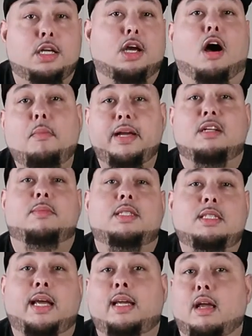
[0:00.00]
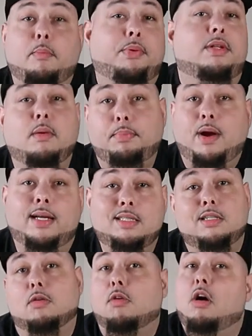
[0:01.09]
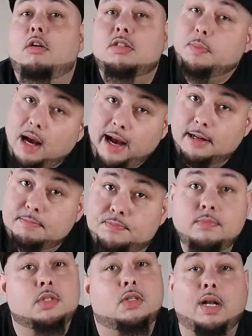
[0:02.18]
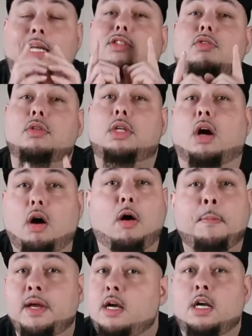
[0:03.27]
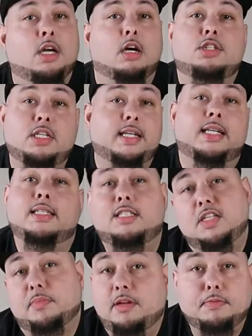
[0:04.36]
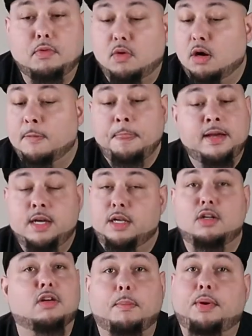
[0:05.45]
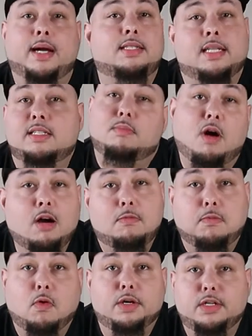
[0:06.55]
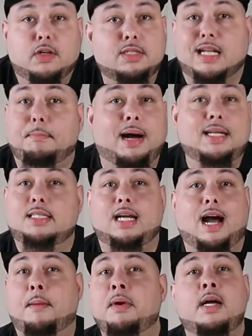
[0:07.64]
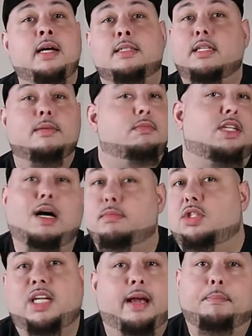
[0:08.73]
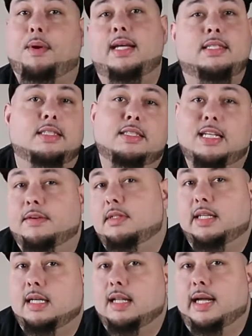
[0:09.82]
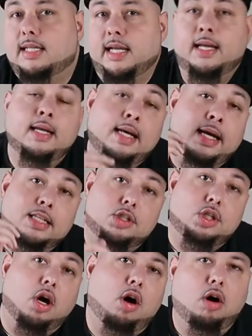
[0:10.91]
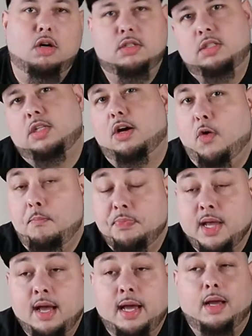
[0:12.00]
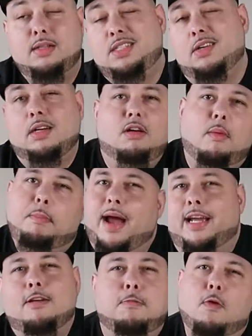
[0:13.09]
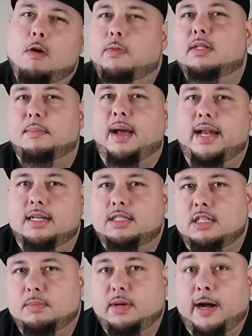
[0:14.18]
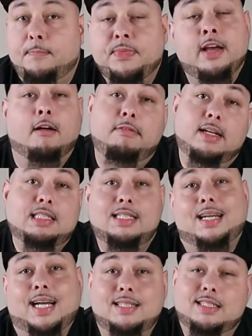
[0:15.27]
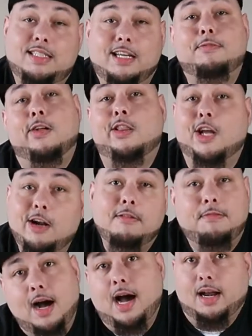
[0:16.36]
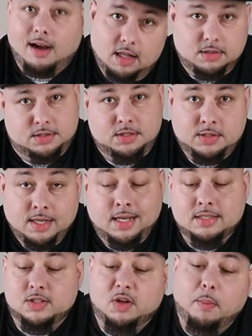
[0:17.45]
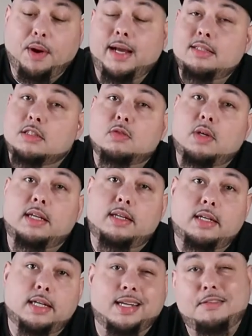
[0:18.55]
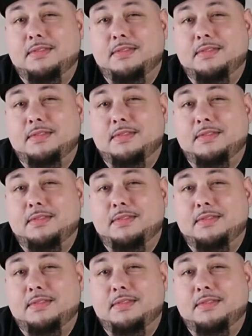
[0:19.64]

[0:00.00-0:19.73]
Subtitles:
Y'all made the mistake and put the price in the wrong spot. So that's on y'all. Y'all should get this to me for, the price that it's marked for. It's not my job to double check prices and everything like that. It's y'all. So it took a little back and forth with the manager, but eventually I got this thing for $35. So the price is really good.